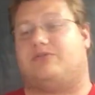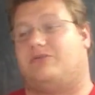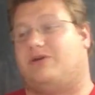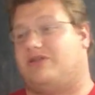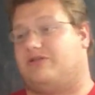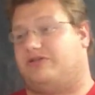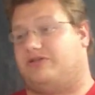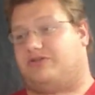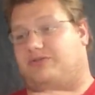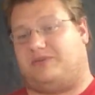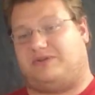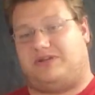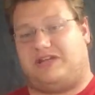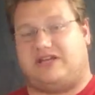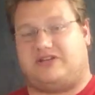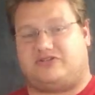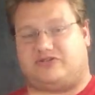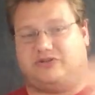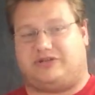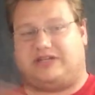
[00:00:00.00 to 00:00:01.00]
whether it's
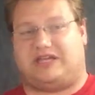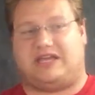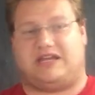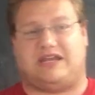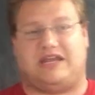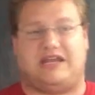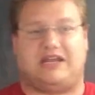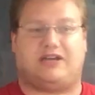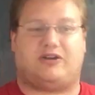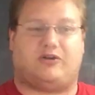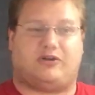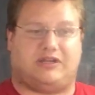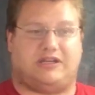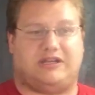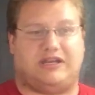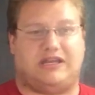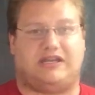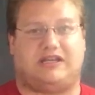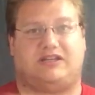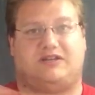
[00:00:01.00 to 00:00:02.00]
potential to kinetic or
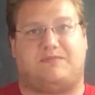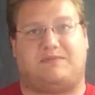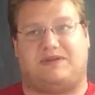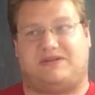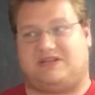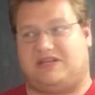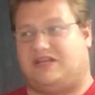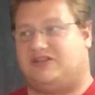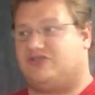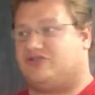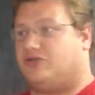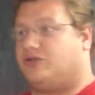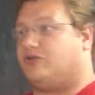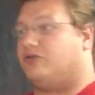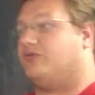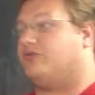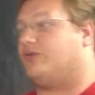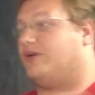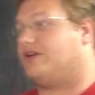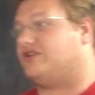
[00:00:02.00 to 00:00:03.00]
kinetic to potential or
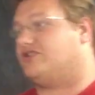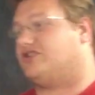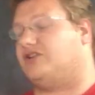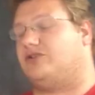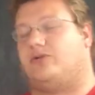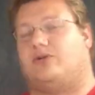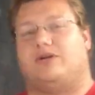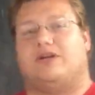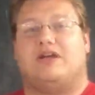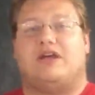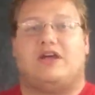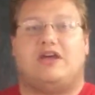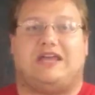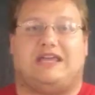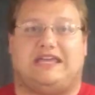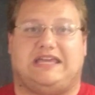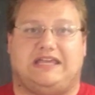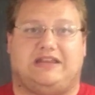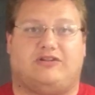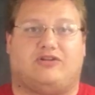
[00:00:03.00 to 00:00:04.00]
friction or
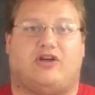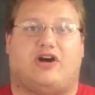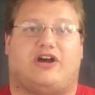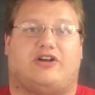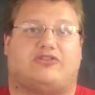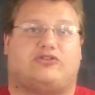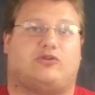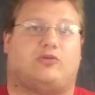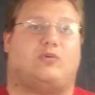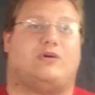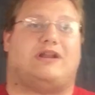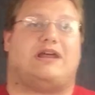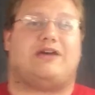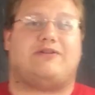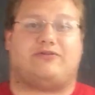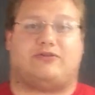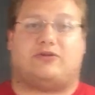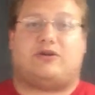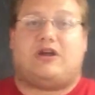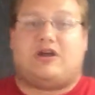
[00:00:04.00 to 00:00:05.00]
heat loss or
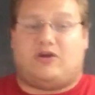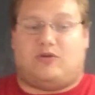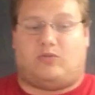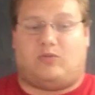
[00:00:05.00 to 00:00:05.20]
whatever.